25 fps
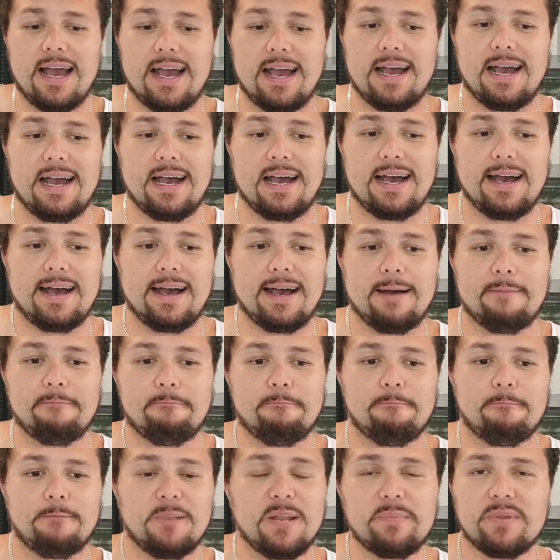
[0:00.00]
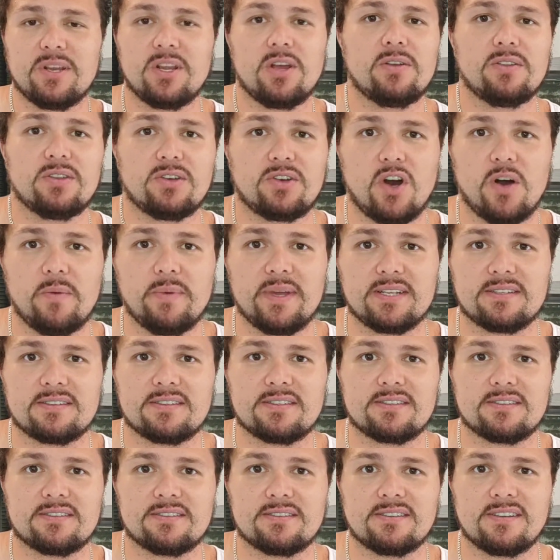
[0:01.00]
Let me know in the
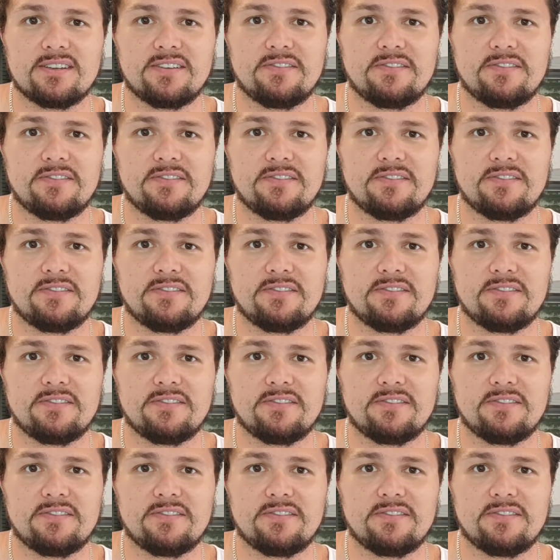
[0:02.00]
comments